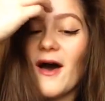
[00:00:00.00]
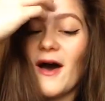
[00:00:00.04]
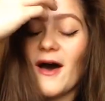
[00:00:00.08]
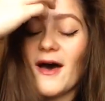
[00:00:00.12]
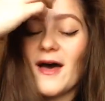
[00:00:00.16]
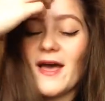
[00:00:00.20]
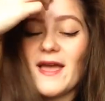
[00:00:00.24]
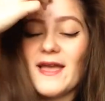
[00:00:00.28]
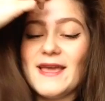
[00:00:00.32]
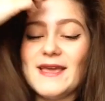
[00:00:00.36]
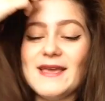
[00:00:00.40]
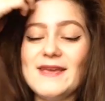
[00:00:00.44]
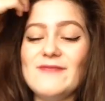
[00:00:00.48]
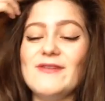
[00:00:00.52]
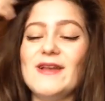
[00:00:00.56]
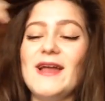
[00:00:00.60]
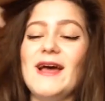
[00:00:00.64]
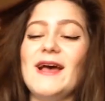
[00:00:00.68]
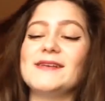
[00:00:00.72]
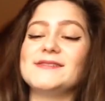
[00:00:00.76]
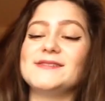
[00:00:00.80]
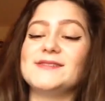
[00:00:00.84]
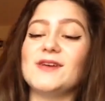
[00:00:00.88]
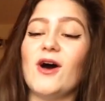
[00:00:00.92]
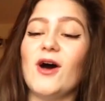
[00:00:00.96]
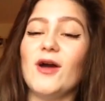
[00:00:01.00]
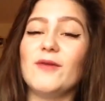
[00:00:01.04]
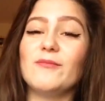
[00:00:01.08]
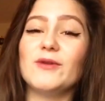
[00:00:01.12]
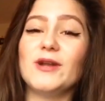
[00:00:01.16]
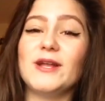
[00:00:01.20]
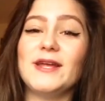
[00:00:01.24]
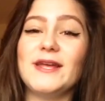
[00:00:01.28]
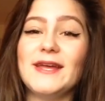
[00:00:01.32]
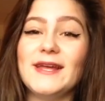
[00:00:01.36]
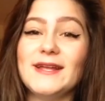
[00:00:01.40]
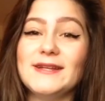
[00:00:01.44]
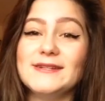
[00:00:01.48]
Uh, it even has, so I'm
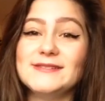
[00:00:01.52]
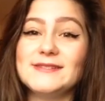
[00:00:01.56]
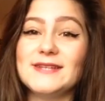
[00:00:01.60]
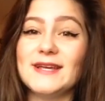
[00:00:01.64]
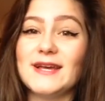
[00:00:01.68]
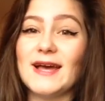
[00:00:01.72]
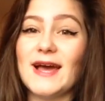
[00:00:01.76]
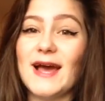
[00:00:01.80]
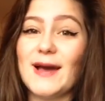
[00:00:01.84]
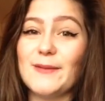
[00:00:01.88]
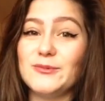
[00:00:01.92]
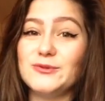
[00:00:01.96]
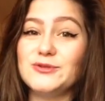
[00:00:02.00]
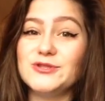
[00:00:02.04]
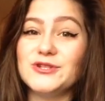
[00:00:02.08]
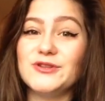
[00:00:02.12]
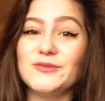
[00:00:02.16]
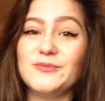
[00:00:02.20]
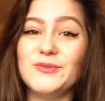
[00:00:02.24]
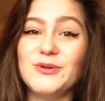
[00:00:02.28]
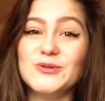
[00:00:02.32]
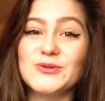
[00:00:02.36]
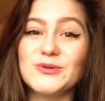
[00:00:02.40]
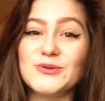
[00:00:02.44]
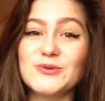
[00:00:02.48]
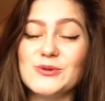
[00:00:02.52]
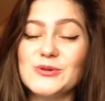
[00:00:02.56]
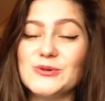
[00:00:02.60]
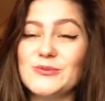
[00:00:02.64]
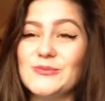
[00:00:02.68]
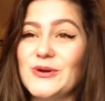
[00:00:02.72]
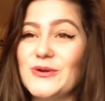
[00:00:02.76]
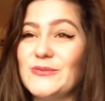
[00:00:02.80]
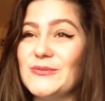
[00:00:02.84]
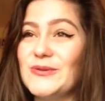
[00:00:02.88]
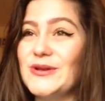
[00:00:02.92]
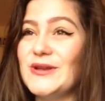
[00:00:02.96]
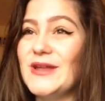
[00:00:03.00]
really into Hamilton the musical at the
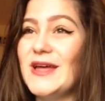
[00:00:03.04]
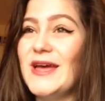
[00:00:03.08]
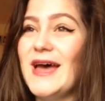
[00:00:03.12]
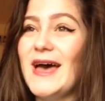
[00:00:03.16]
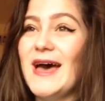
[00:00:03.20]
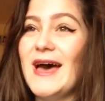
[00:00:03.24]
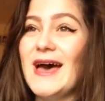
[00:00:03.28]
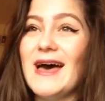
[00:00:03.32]
moment.